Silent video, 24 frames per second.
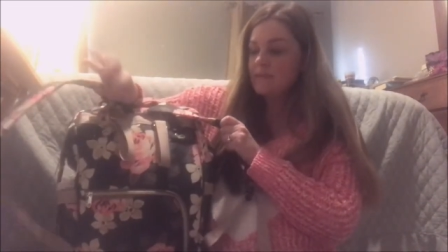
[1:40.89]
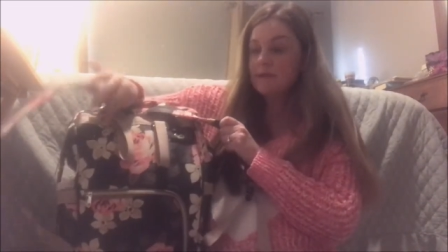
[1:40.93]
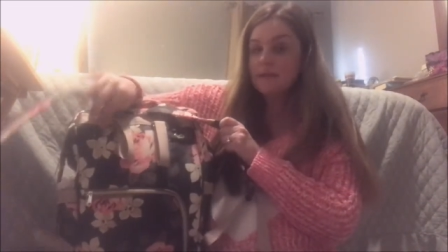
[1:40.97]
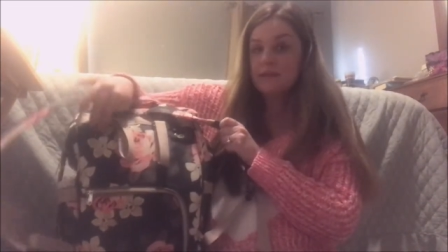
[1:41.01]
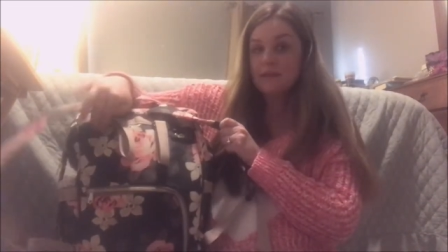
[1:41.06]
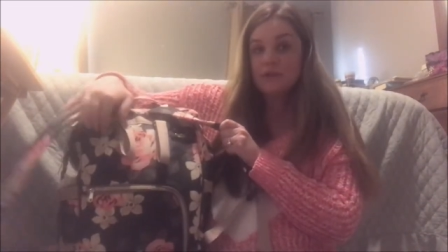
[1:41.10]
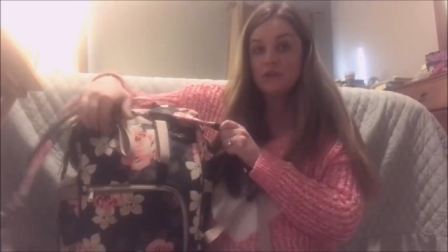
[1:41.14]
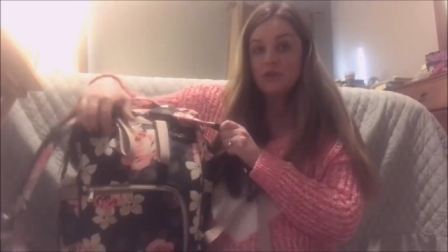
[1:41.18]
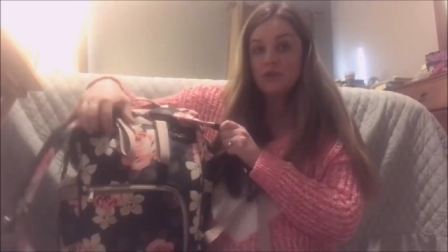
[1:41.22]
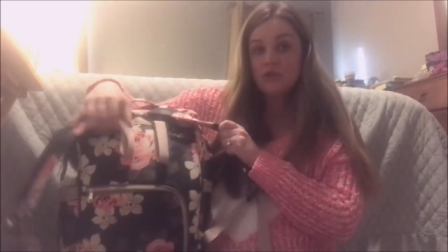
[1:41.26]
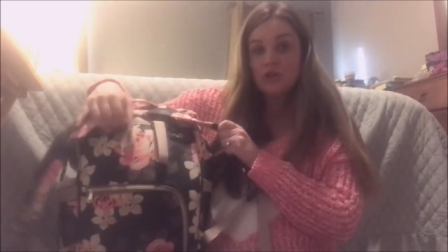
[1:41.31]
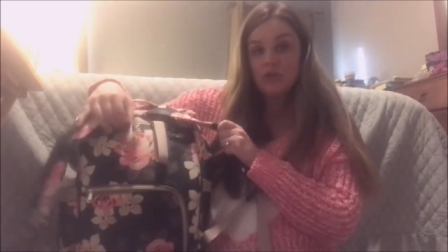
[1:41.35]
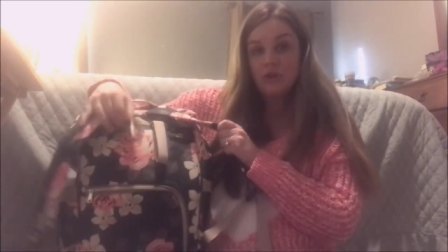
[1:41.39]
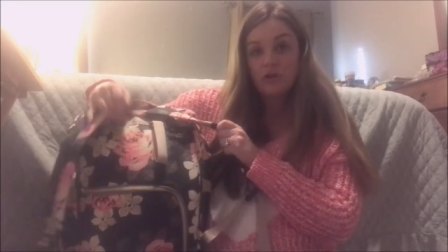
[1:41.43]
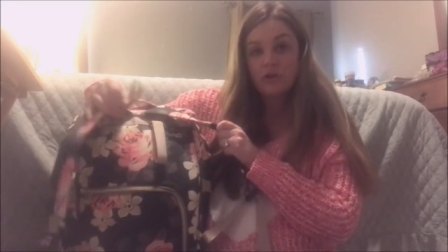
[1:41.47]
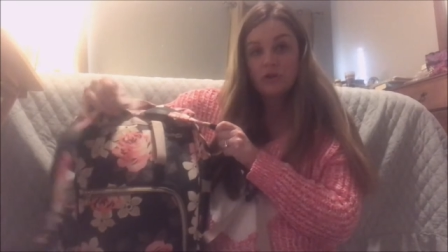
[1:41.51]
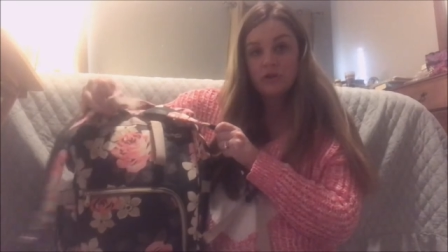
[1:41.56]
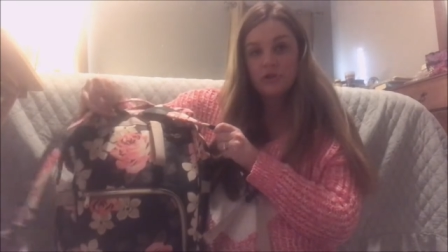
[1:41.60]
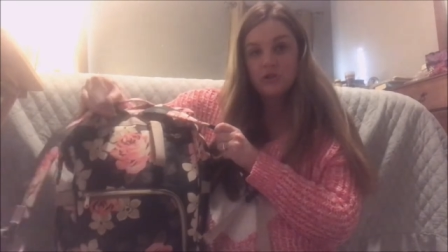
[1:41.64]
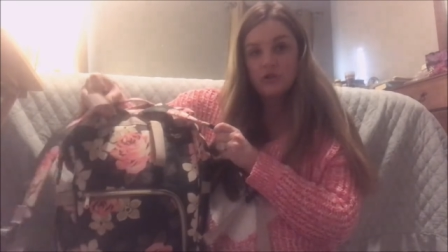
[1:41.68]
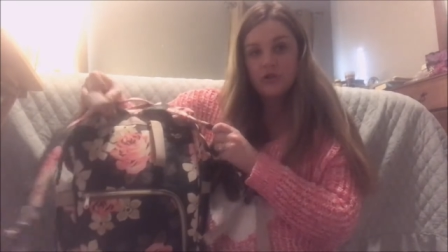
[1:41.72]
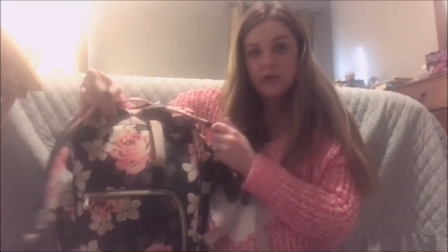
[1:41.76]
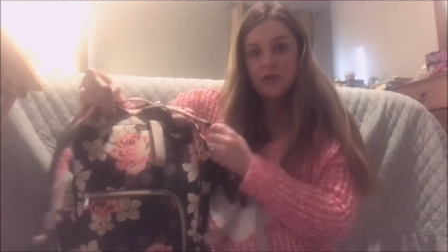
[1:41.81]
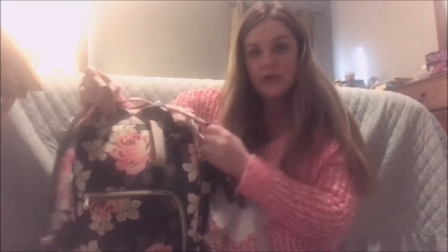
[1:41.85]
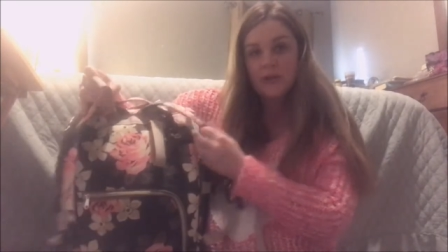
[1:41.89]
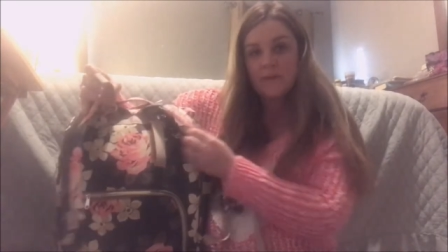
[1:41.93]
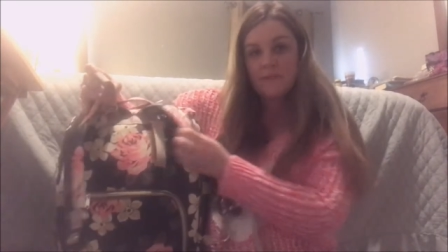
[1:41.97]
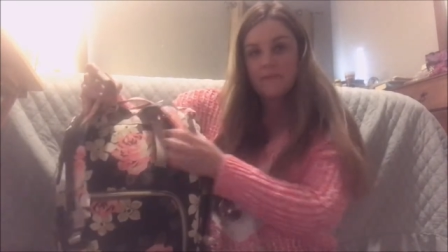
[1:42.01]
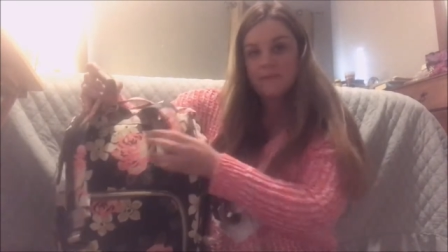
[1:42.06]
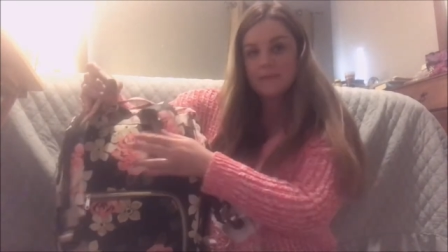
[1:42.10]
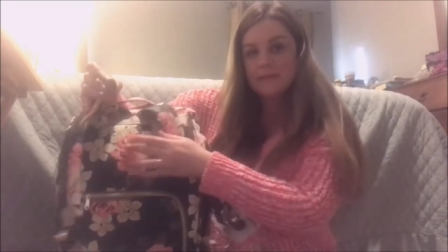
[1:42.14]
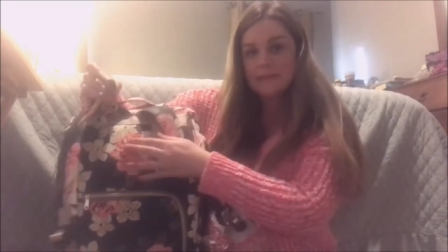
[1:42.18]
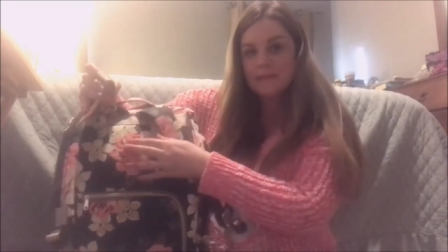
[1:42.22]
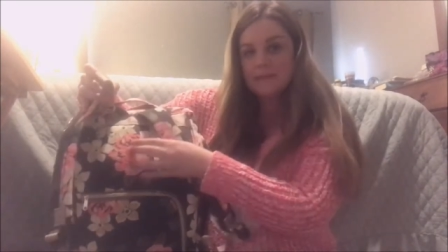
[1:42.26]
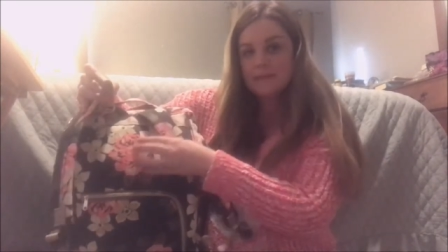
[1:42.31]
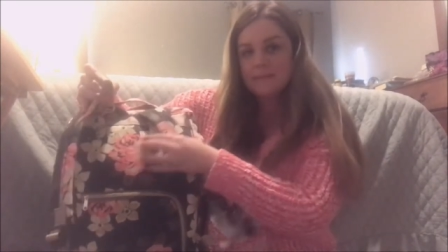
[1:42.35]
and then stroller
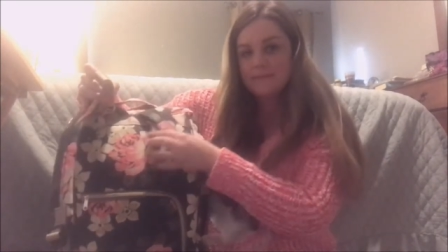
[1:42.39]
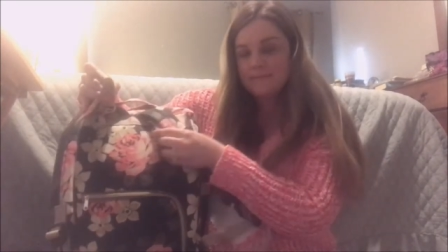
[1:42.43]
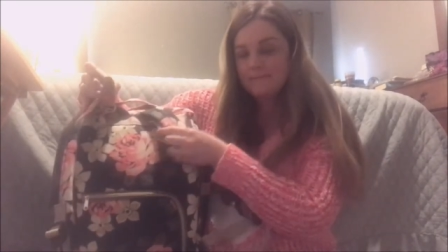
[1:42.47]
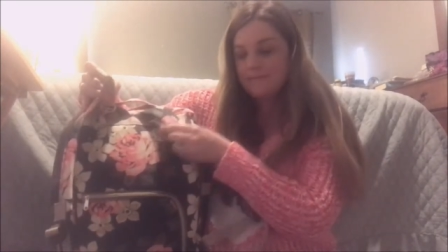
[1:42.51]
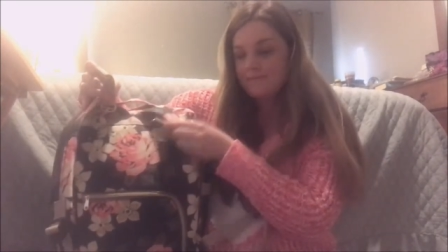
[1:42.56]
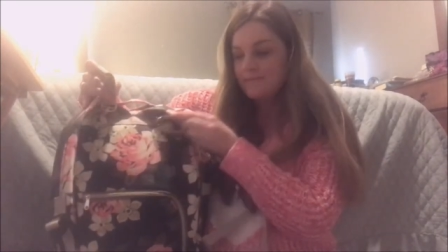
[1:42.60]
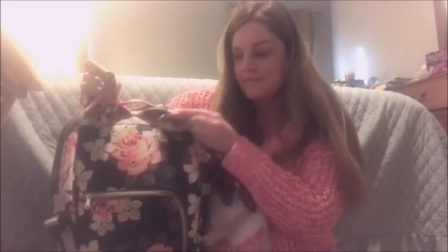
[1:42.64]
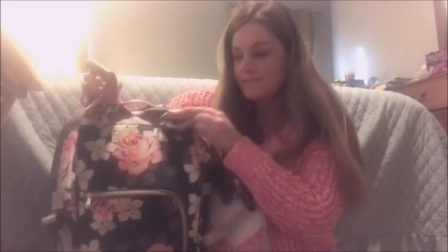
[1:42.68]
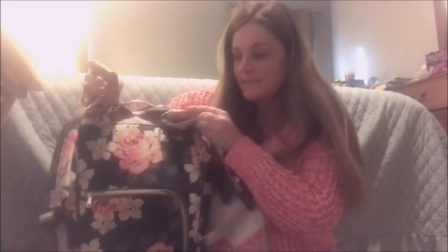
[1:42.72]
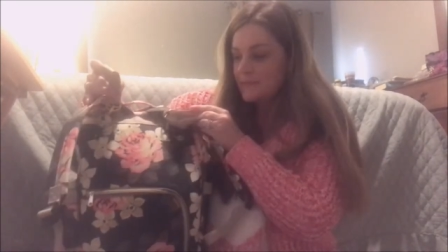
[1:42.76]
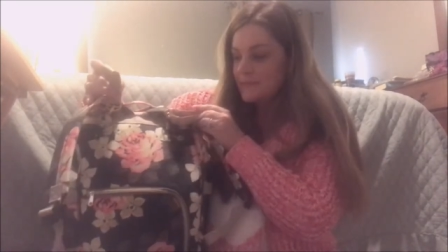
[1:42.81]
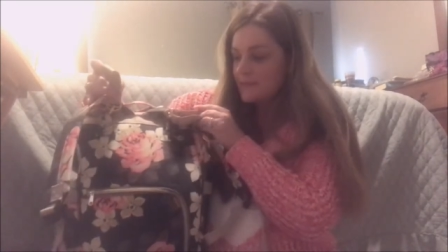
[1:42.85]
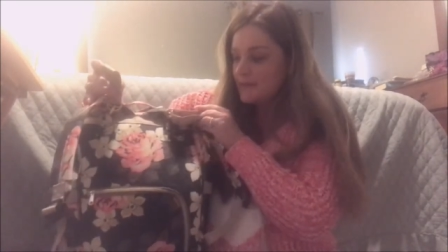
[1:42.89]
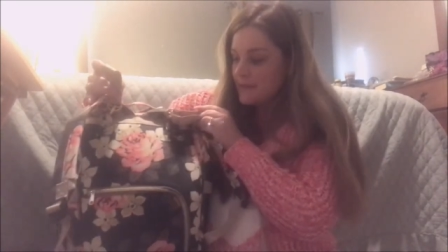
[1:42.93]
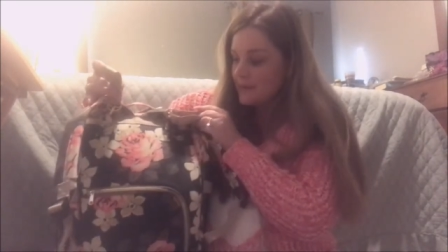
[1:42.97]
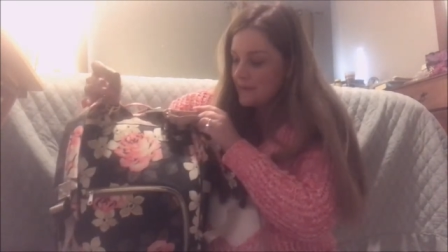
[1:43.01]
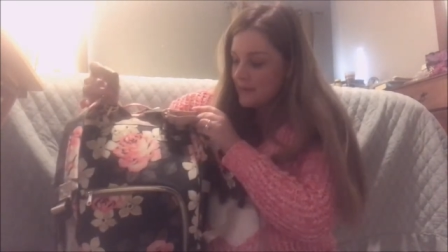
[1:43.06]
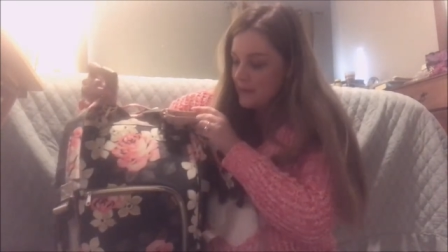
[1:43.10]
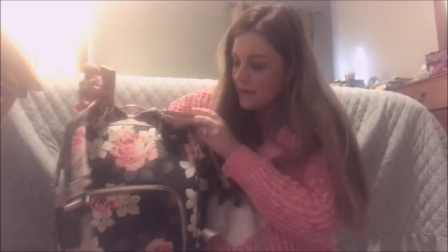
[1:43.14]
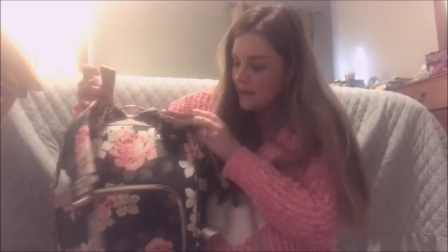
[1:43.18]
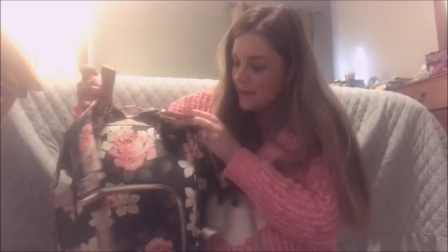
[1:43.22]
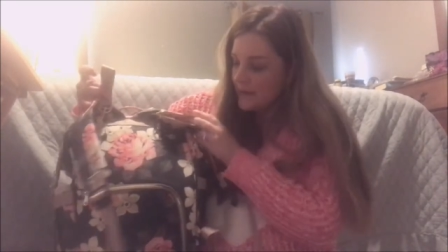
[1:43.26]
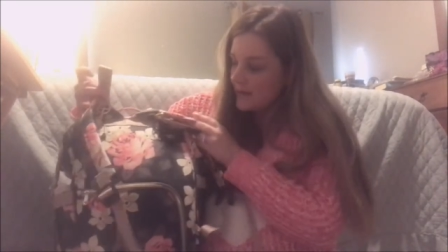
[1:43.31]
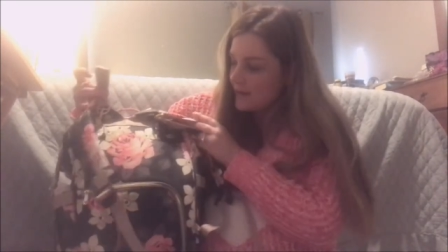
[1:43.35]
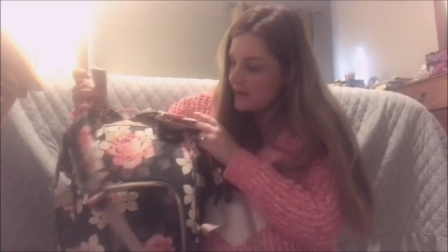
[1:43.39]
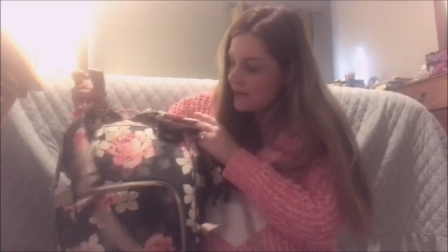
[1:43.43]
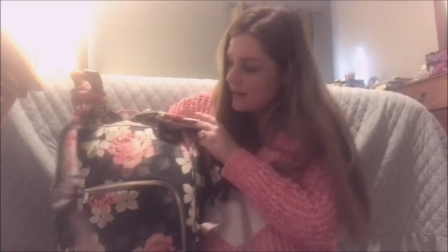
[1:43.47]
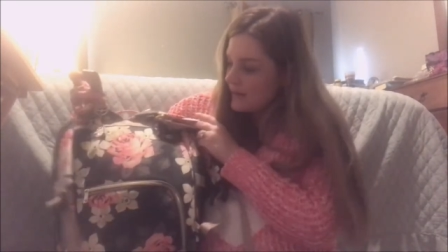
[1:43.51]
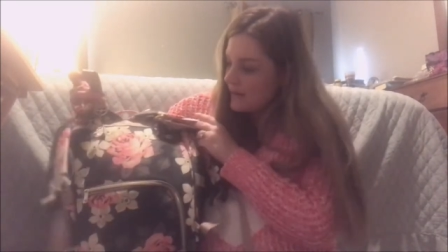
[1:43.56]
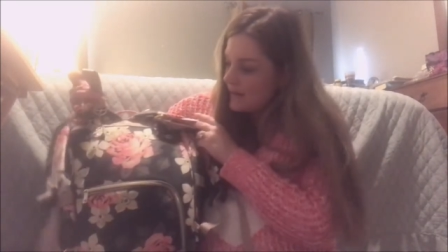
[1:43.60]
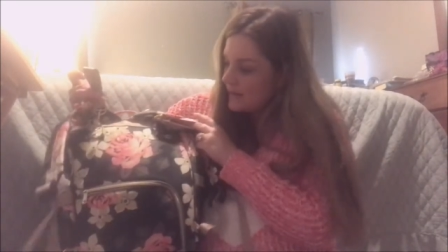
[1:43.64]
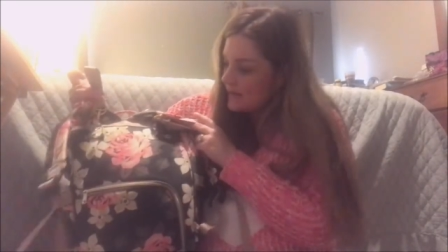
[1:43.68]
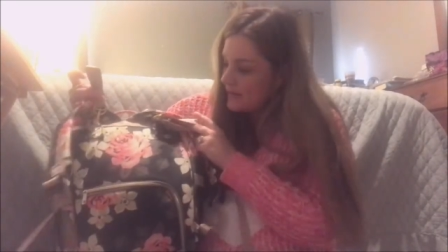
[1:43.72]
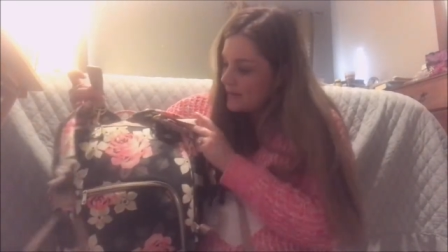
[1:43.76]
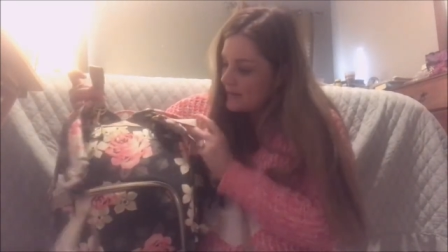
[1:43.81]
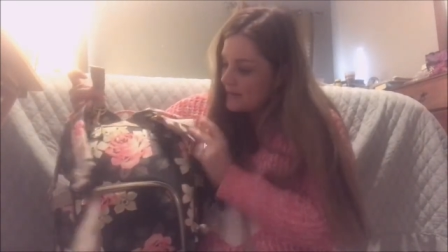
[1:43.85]
straps
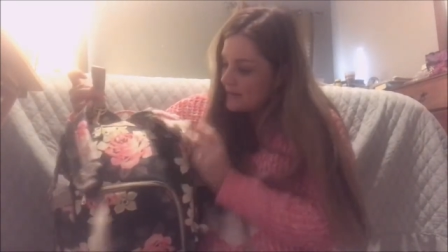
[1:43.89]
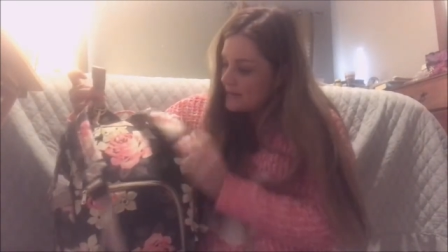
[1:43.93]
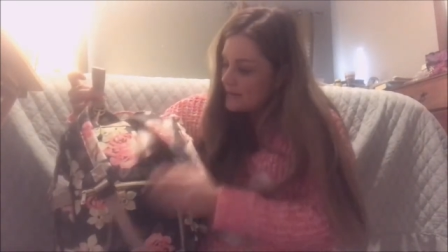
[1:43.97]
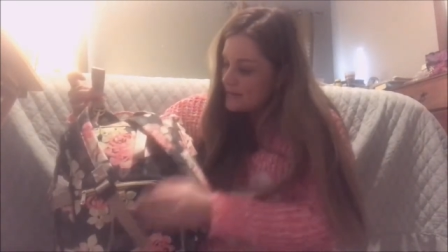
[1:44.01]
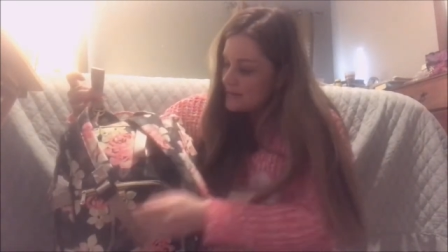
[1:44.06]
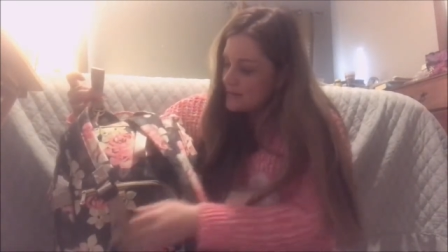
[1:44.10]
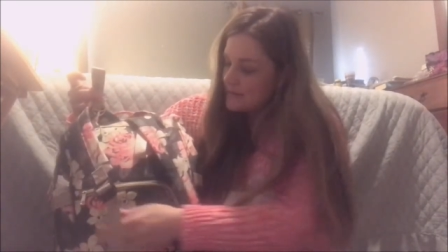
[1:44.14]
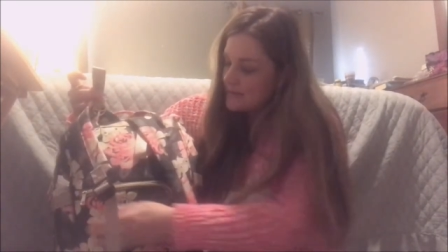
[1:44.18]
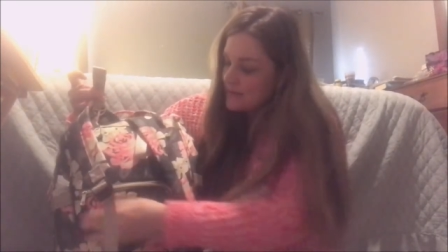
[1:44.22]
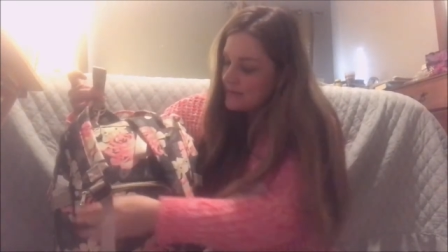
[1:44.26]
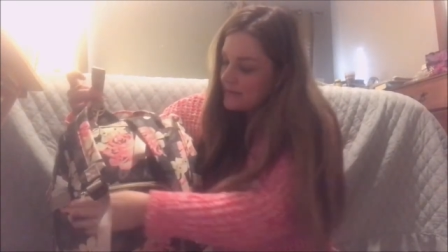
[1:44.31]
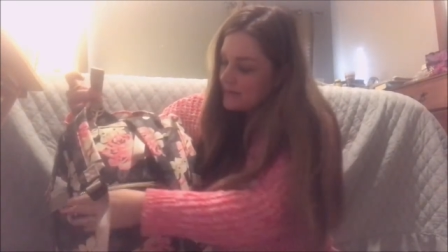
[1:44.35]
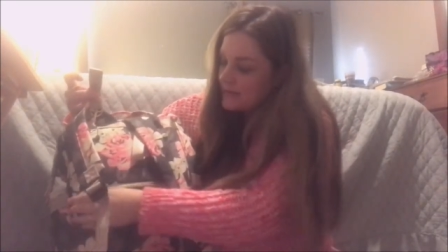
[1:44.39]
and